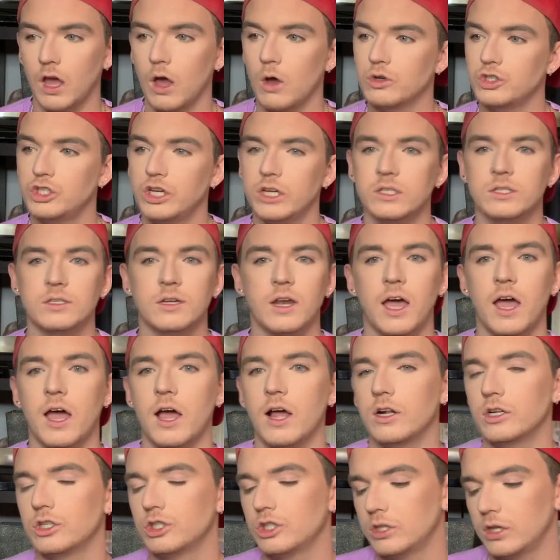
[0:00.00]
Oh, she
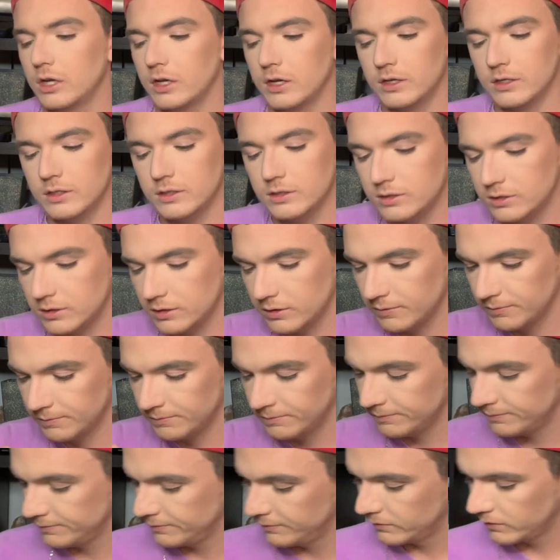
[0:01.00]
snatched this.
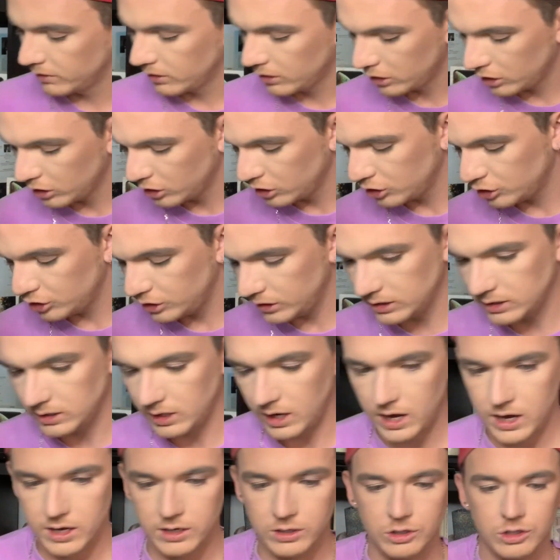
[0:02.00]
She
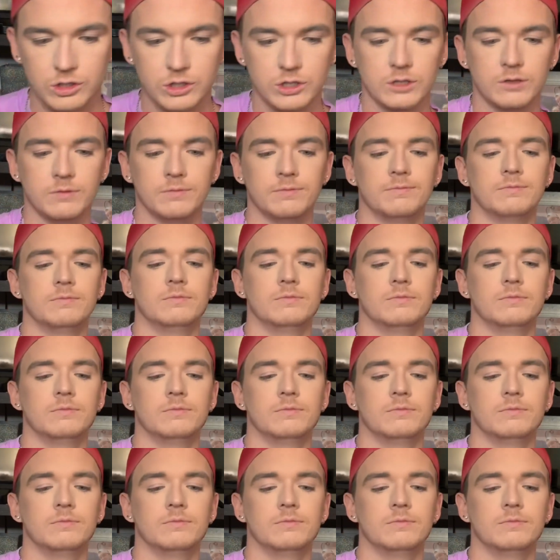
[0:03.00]
snatched.